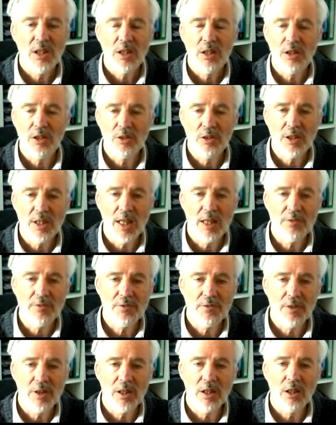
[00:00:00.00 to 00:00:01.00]
You can have
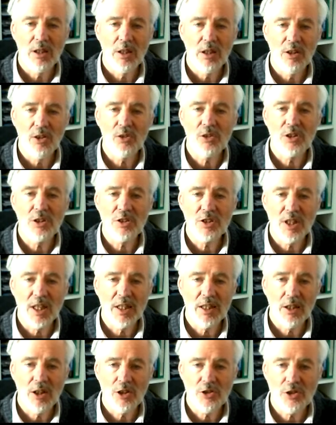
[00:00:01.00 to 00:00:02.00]
a look to
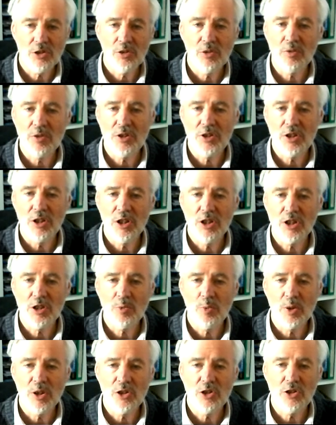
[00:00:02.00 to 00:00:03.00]
psychological research
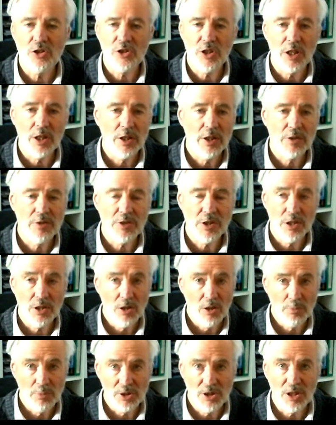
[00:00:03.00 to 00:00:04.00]
which zeroes in
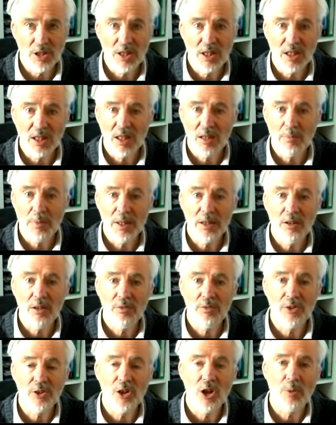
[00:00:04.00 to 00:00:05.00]
on particular mental
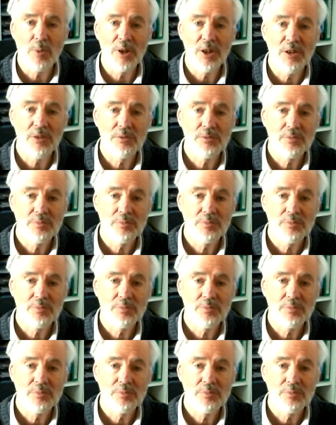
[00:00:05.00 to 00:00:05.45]
phenomena.